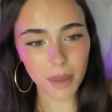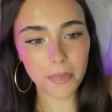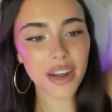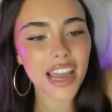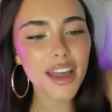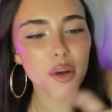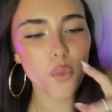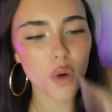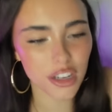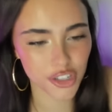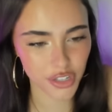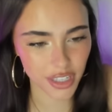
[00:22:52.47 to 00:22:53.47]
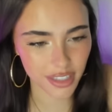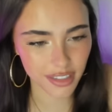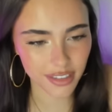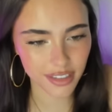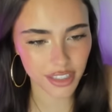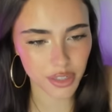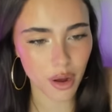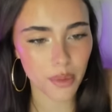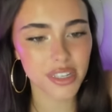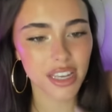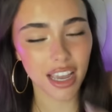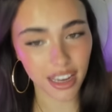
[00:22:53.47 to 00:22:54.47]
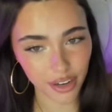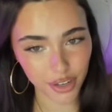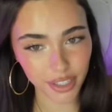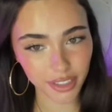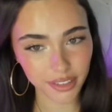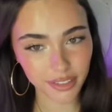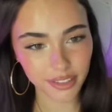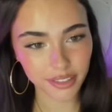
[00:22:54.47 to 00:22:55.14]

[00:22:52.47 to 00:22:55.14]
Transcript: But I hadn't watched it, so I was a hater